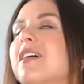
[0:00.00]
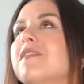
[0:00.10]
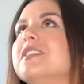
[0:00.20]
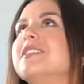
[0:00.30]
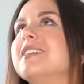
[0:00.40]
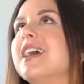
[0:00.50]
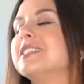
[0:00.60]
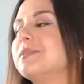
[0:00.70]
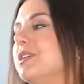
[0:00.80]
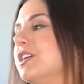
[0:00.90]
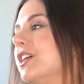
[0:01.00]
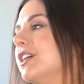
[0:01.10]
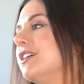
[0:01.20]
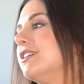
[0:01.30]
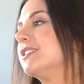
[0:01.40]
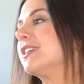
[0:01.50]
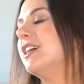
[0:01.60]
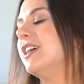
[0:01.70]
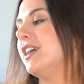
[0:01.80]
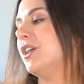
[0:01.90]
love the sets
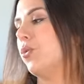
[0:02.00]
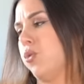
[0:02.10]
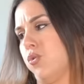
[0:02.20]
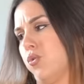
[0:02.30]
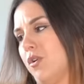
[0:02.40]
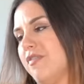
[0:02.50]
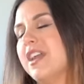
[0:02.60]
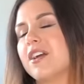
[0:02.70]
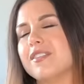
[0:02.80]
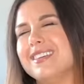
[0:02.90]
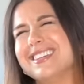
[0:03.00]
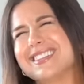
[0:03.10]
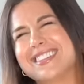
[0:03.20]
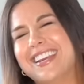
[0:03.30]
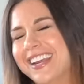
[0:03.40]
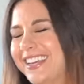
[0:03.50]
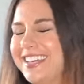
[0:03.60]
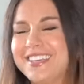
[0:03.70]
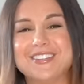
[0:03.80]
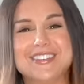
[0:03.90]
because they are the
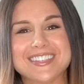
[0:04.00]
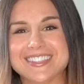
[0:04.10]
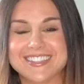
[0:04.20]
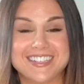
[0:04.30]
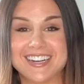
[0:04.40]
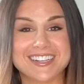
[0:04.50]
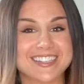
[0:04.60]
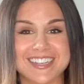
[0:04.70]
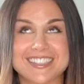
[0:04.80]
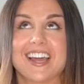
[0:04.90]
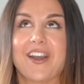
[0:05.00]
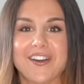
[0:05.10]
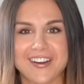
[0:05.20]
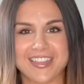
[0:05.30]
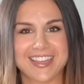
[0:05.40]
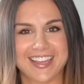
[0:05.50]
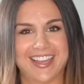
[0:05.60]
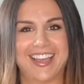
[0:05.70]
stinking cutest jogger sets on earth.